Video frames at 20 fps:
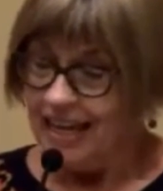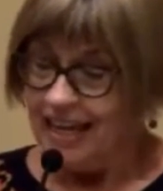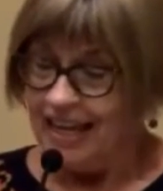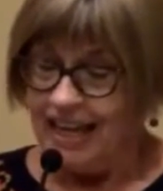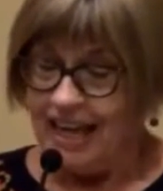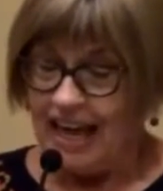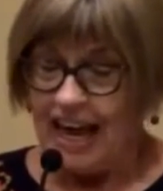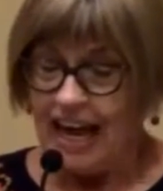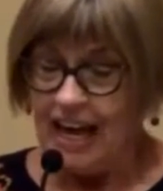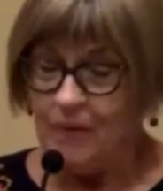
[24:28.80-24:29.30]

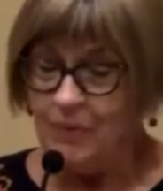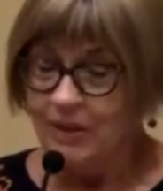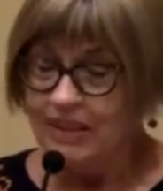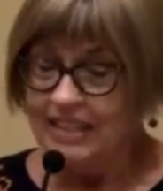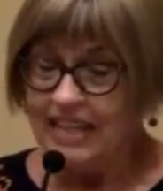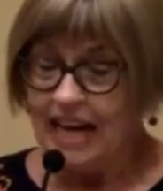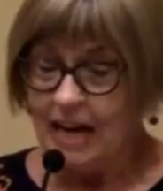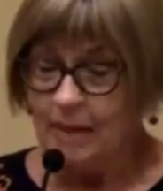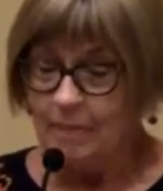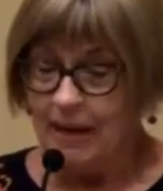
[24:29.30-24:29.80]
I will
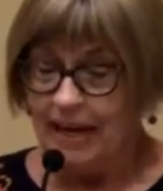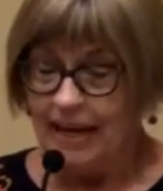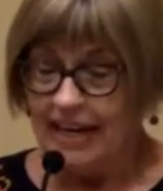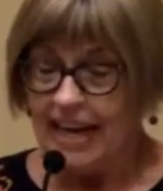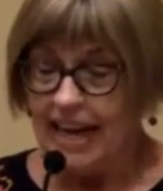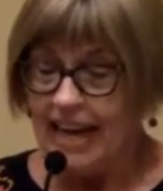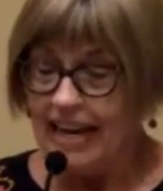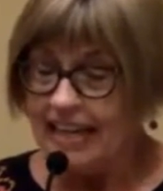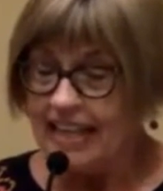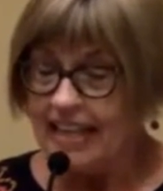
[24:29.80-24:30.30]
not buy
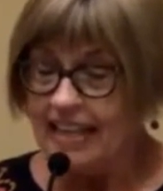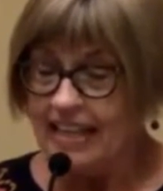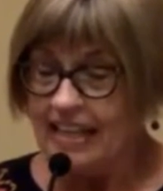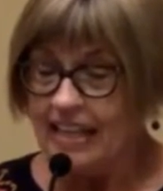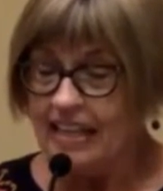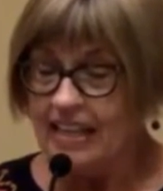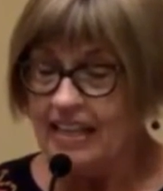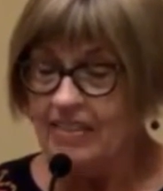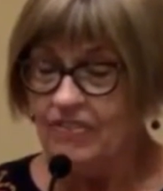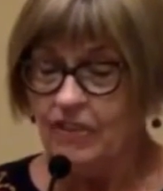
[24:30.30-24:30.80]

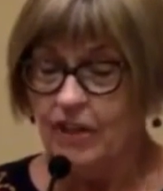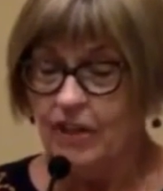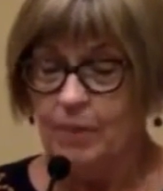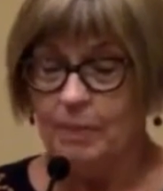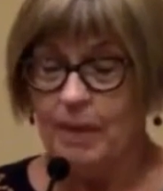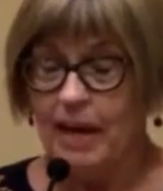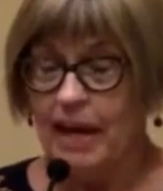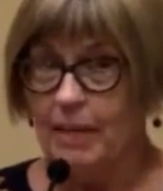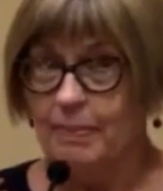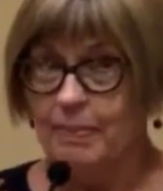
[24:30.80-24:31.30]
anything from
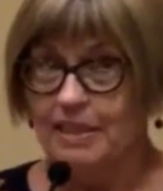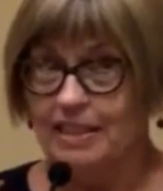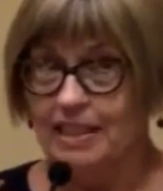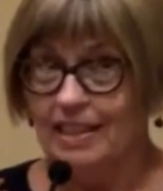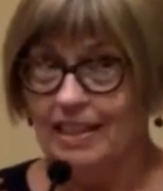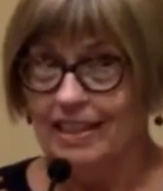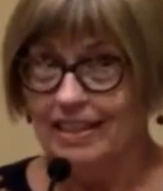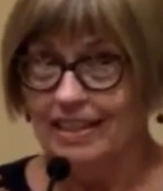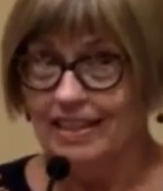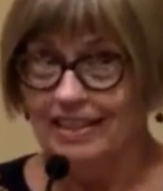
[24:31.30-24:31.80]

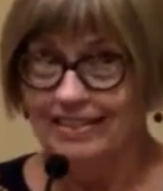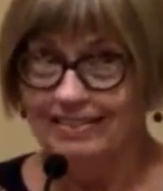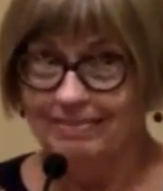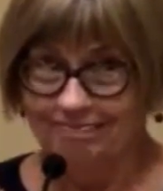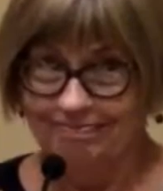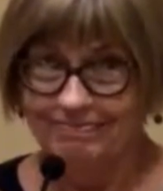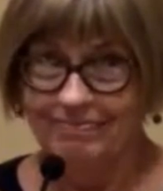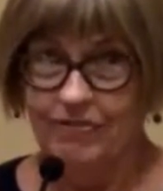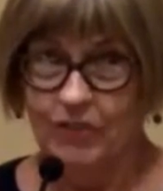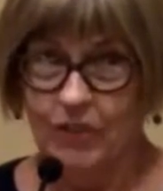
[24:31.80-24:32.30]
Amazon
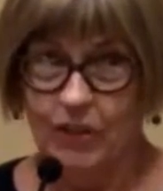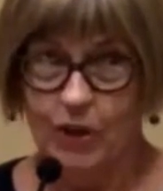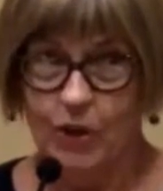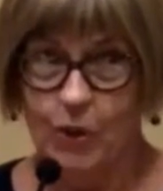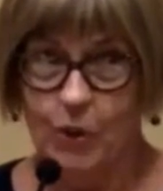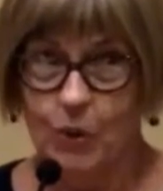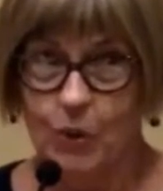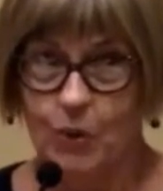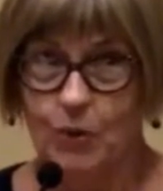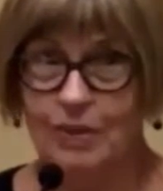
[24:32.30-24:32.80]
for a
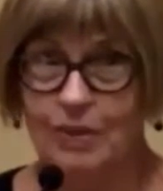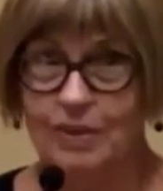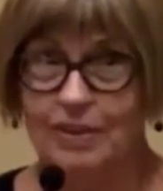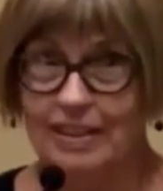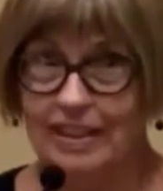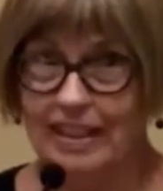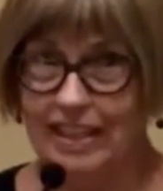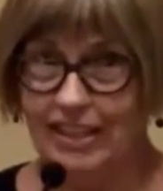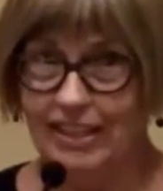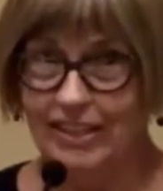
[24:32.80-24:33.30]
whole
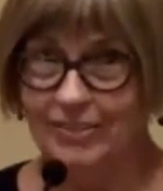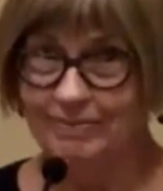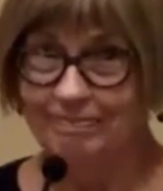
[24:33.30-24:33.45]
year.